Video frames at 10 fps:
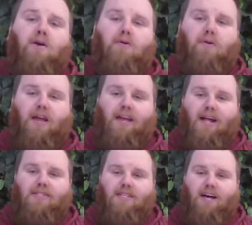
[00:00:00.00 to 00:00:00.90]
Well, when I
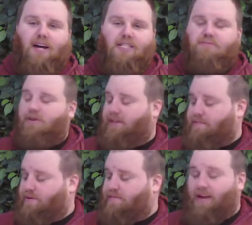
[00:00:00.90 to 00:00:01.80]
got to the hospital, they
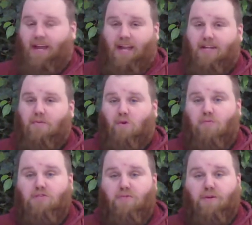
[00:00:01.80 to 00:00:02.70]
put my hand in
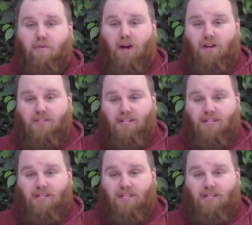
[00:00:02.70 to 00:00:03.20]
warm soapy water to